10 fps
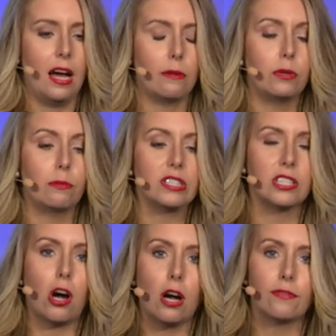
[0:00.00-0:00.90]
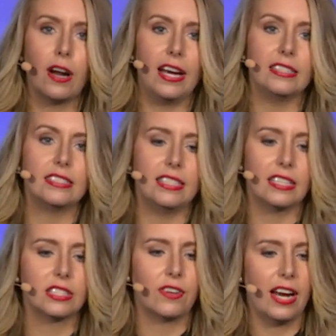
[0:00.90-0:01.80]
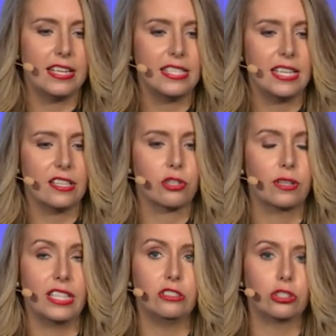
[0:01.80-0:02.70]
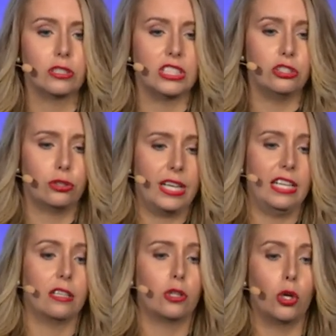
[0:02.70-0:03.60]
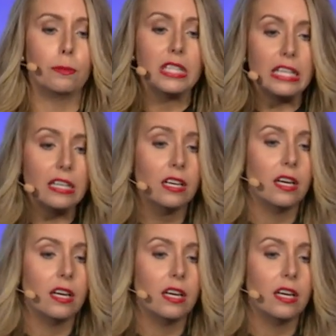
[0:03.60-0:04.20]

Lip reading: We want to offer ICS4ICS credentials and training globally.